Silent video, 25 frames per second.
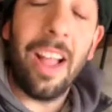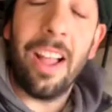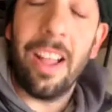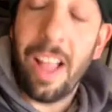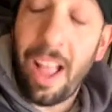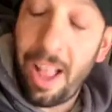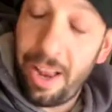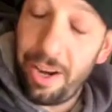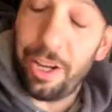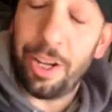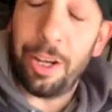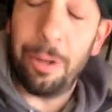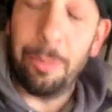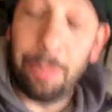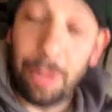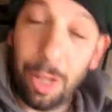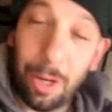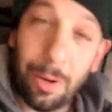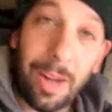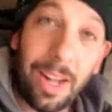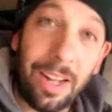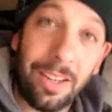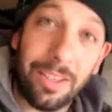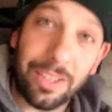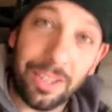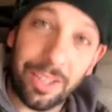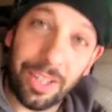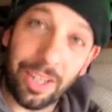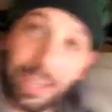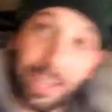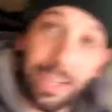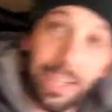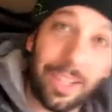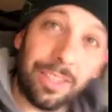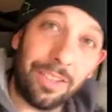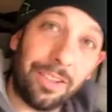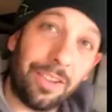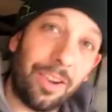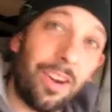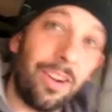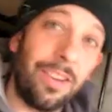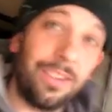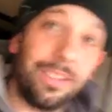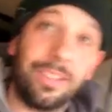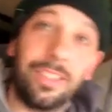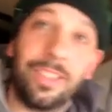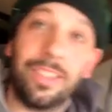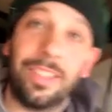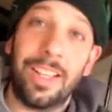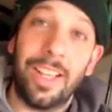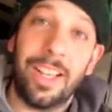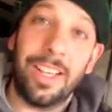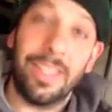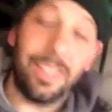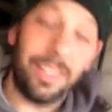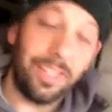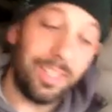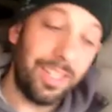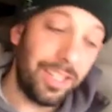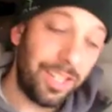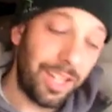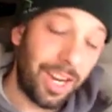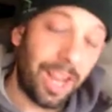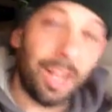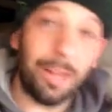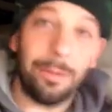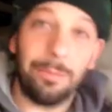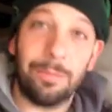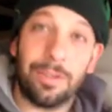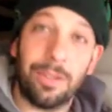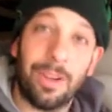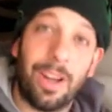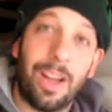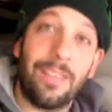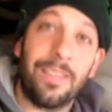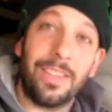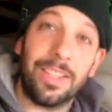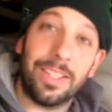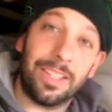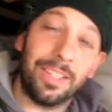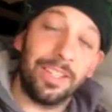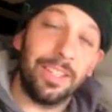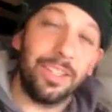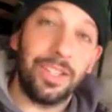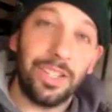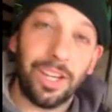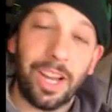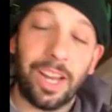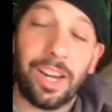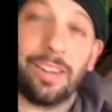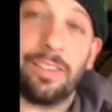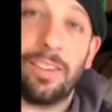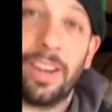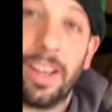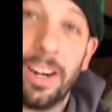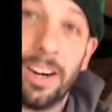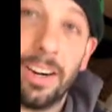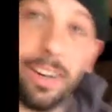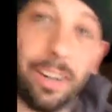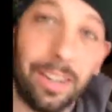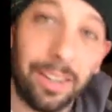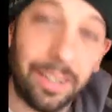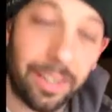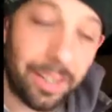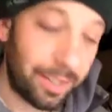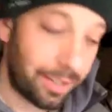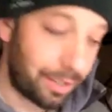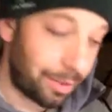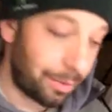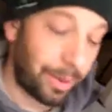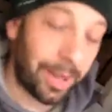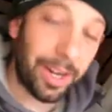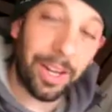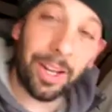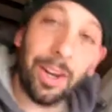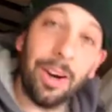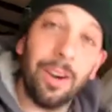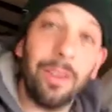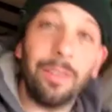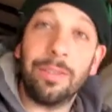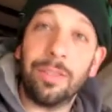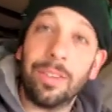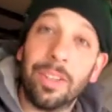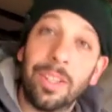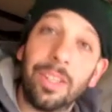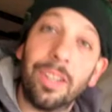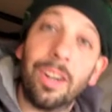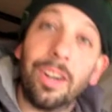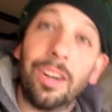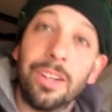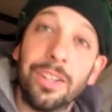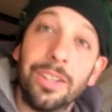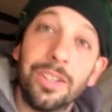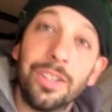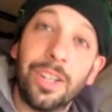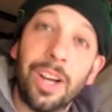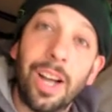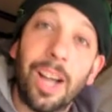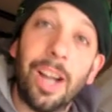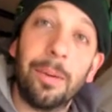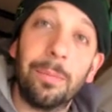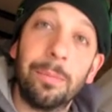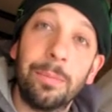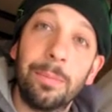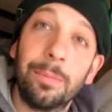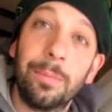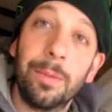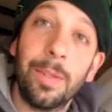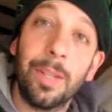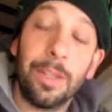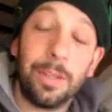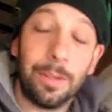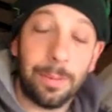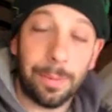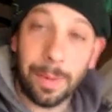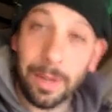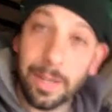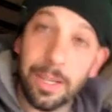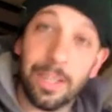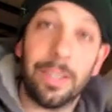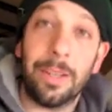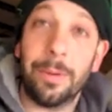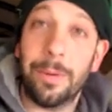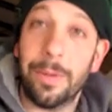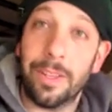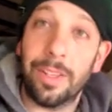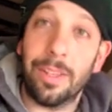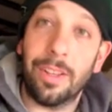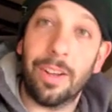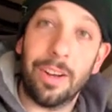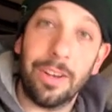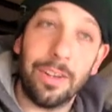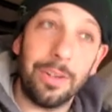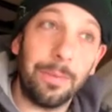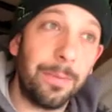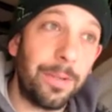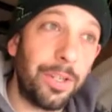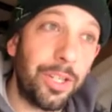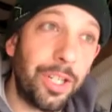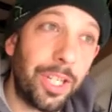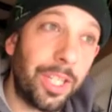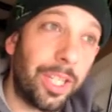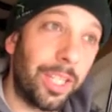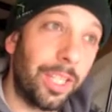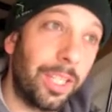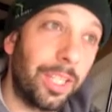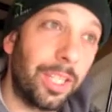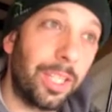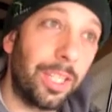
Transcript: And you could blow out circuits, causing delays in the job. So obviously the generator is the way to go for a large job, especially with a large machine.